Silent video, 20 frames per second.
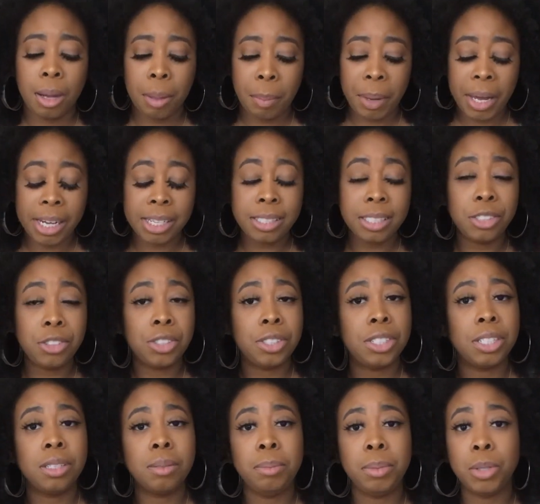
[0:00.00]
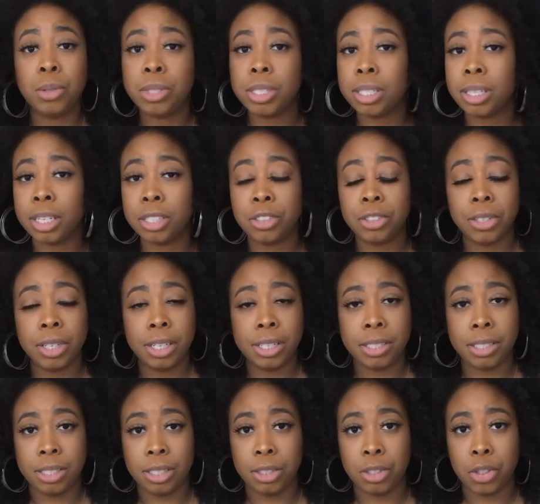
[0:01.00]
Pay attention to the music that you're
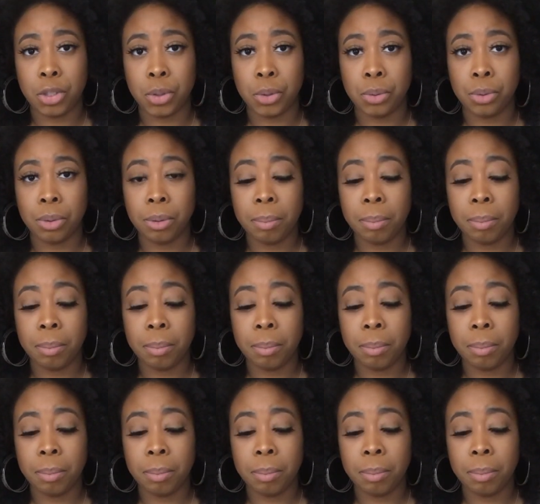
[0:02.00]
listening to.